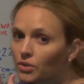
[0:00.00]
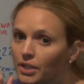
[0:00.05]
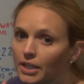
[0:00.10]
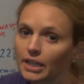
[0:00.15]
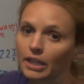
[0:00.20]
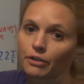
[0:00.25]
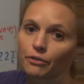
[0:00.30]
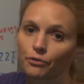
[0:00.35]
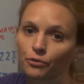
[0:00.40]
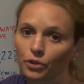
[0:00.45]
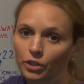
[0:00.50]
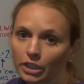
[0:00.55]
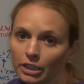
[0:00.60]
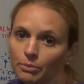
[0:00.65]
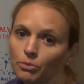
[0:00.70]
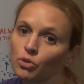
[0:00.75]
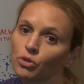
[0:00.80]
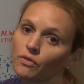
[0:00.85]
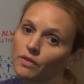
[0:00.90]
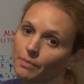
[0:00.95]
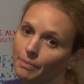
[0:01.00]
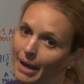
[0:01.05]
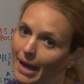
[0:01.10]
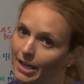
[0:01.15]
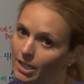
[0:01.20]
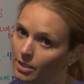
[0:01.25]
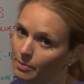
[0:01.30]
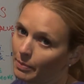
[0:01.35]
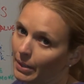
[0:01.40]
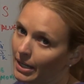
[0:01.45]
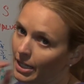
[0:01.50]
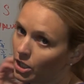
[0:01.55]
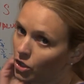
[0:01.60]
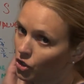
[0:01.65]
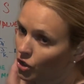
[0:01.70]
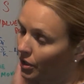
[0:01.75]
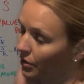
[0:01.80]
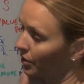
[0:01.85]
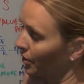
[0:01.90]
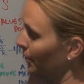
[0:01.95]
they can freely move and pass by each
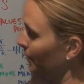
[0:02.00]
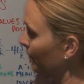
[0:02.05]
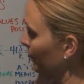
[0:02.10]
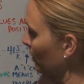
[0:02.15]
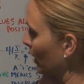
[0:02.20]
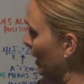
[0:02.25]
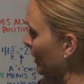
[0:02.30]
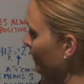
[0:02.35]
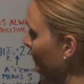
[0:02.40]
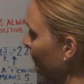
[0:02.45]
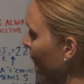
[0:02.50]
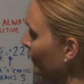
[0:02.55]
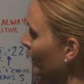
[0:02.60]
other, okay?